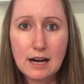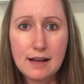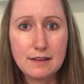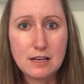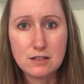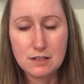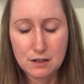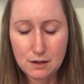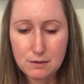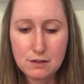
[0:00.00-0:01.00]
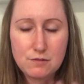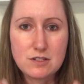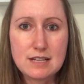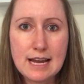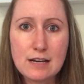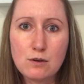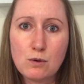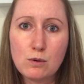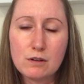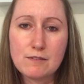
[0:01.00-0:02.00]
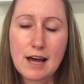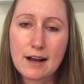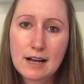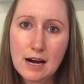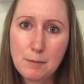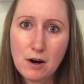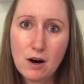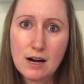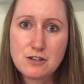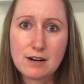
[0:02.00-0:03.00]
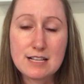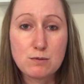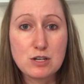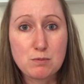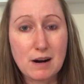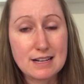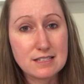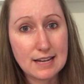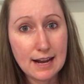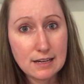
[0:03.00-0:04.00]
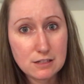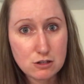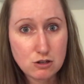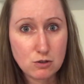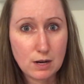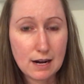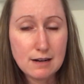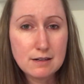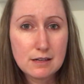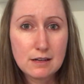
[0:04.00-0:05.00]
and then, you've just eaten all of that carbohydrates, which breaks down into sugar,